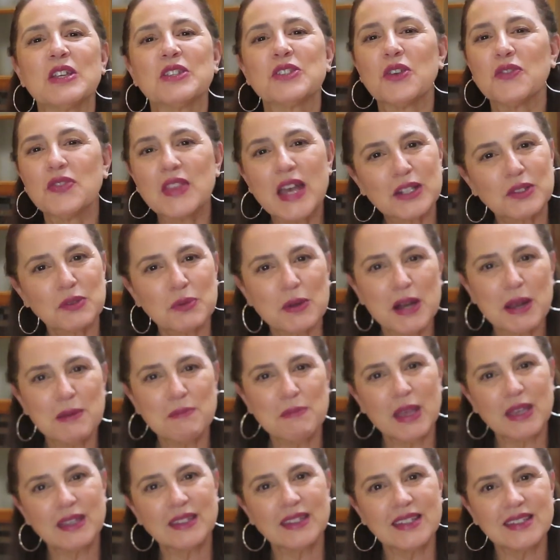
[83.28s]
So that's what
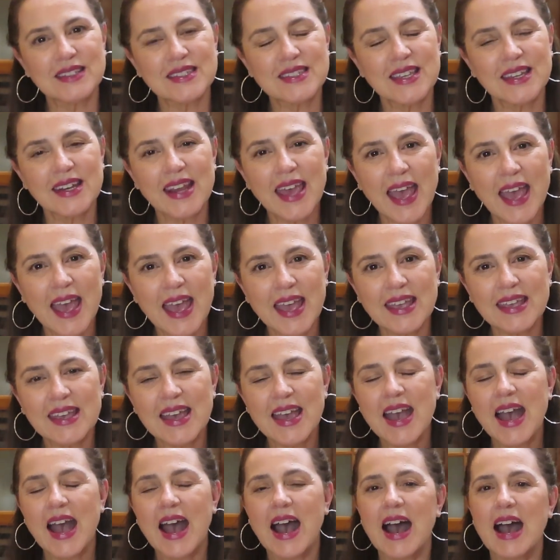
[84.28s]
I'm making
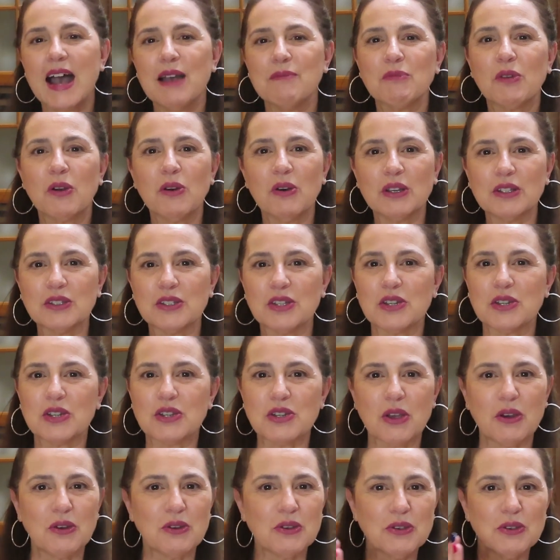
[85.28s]
today. I'm going to
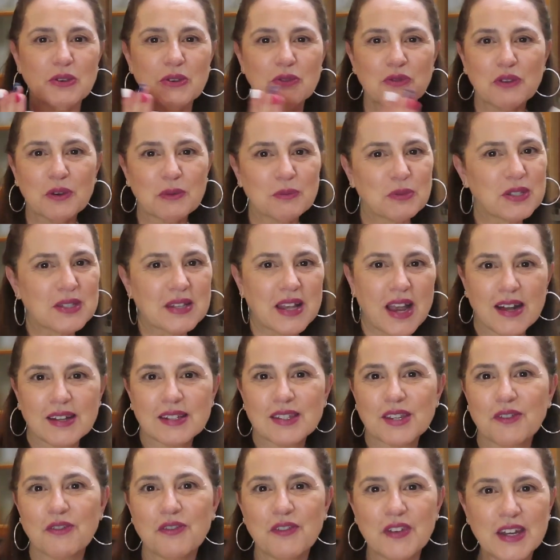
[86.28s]
show you from
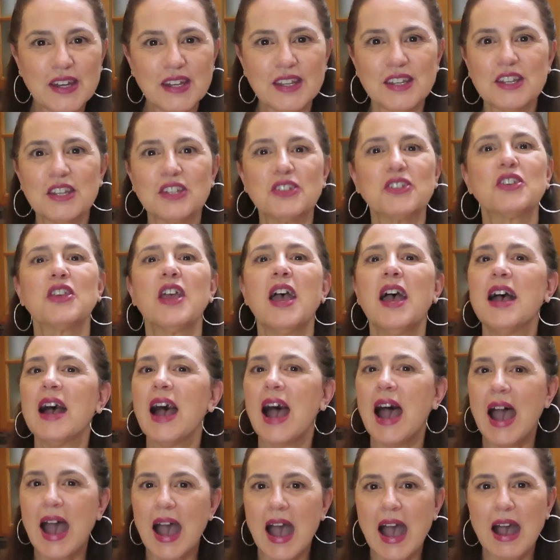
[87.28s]
start to finish
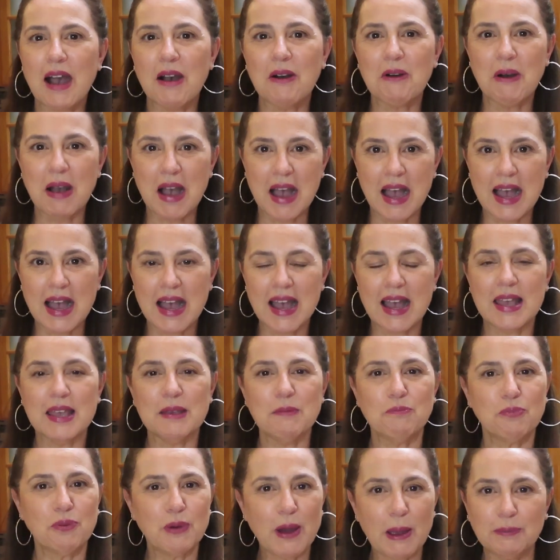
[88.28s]
how
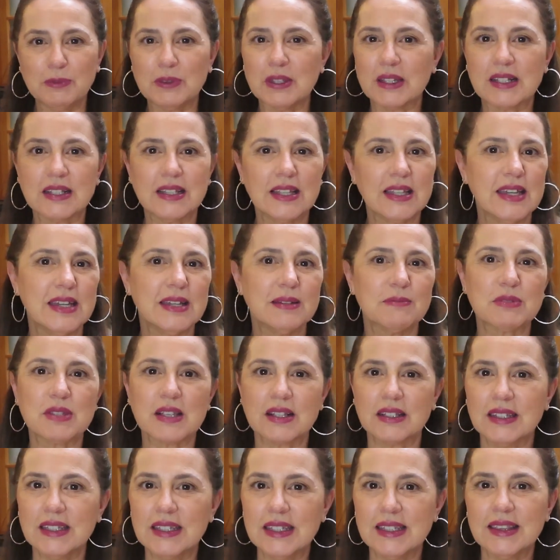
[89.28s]
I prep the clams,
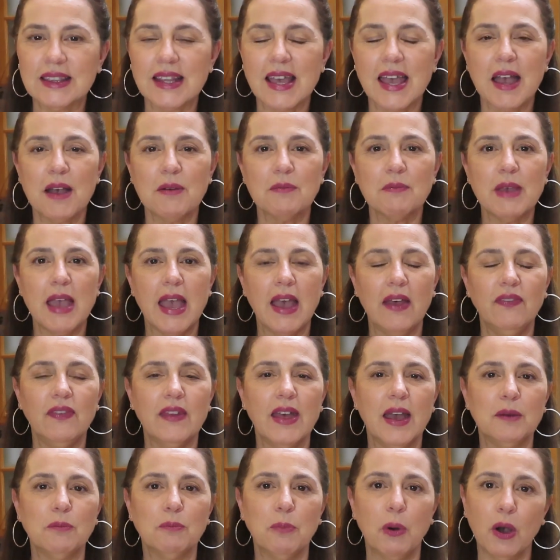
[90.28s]
clean them, and
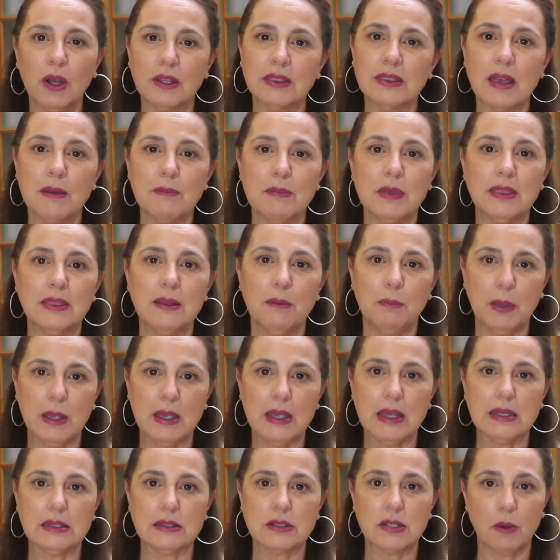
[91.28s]
then put them in the
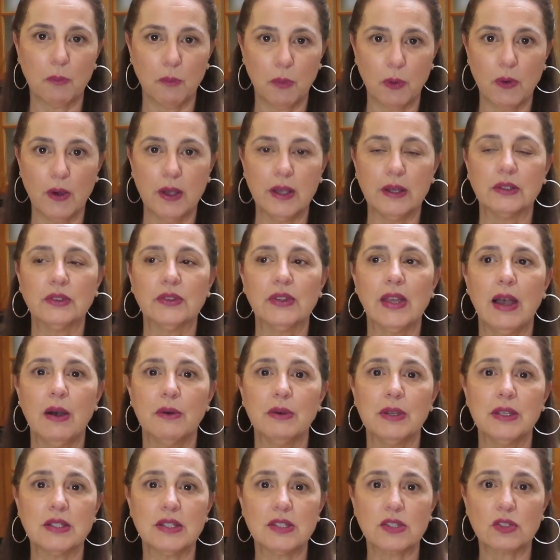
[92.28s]
pan to boil.
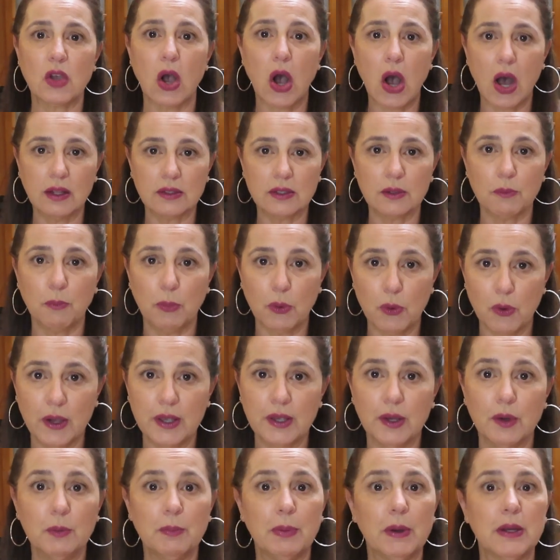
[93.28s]
Now it's called a
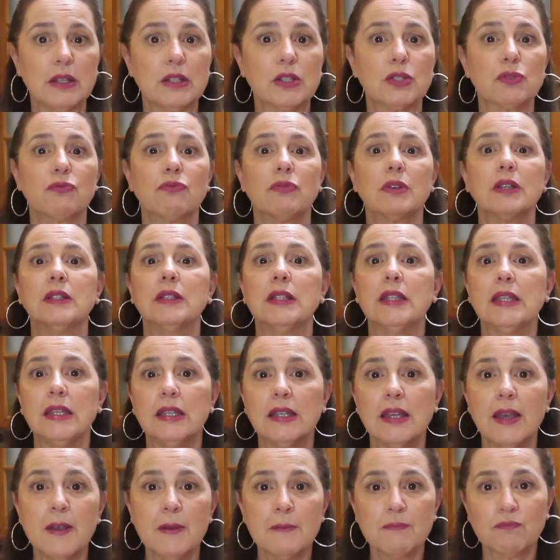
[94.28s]
boil, but it's
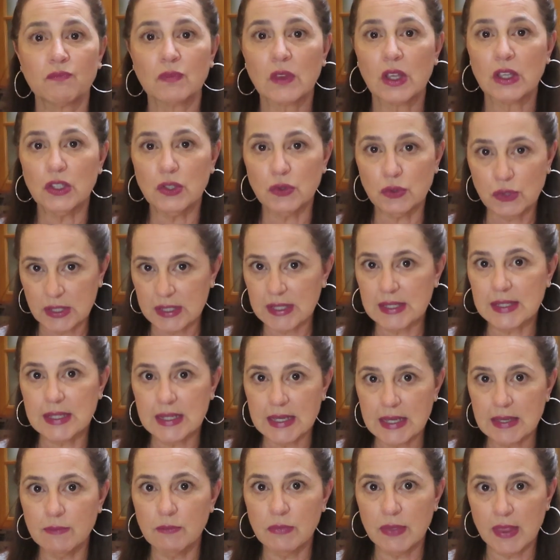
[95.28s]
really, you
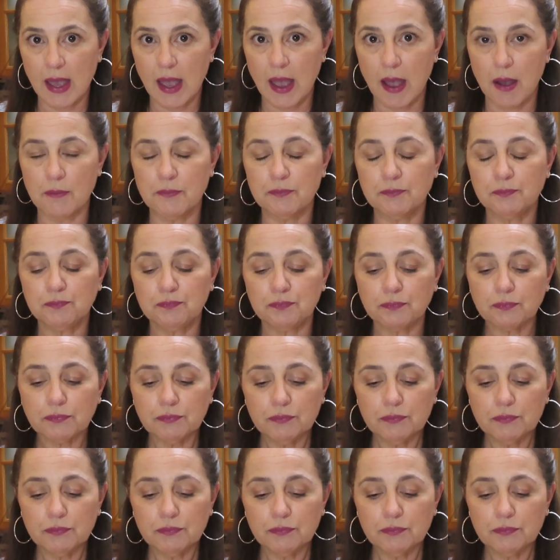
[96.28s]
steam them.